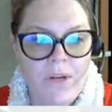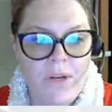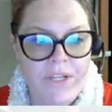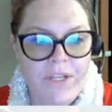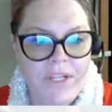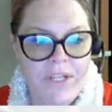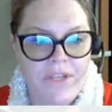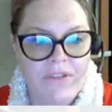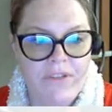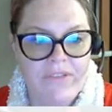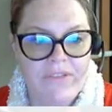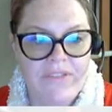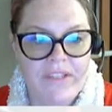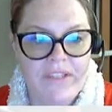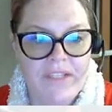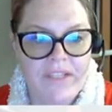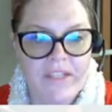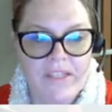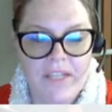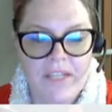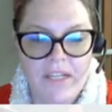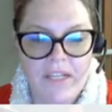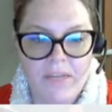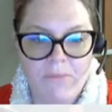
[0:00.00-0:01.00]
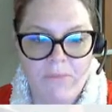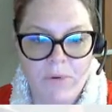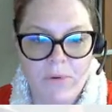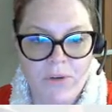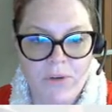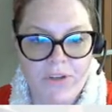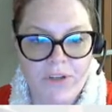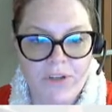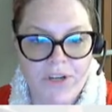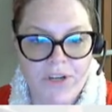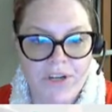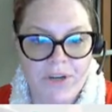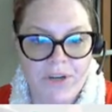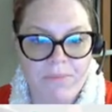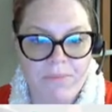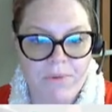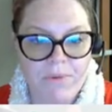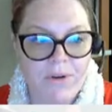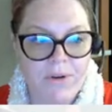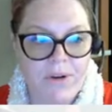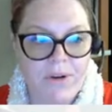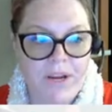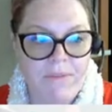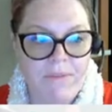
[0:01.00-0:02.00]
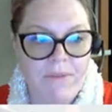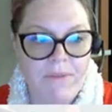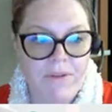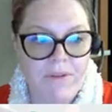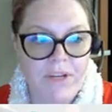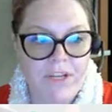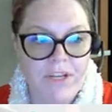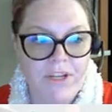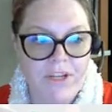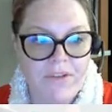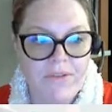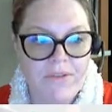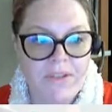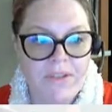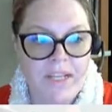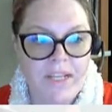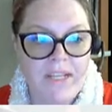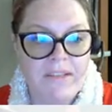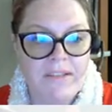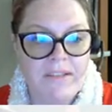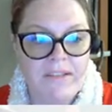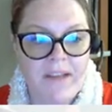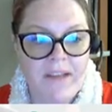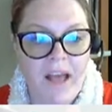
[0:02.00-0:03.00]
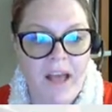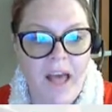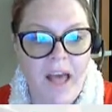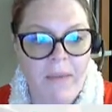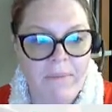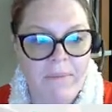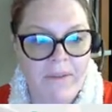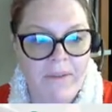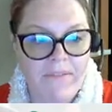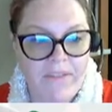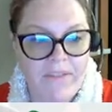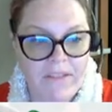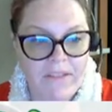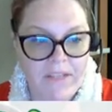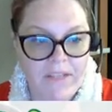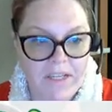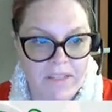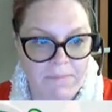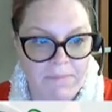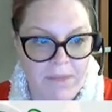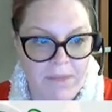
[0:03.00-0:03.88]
want to use physics anymore during your program, you can use the stop physics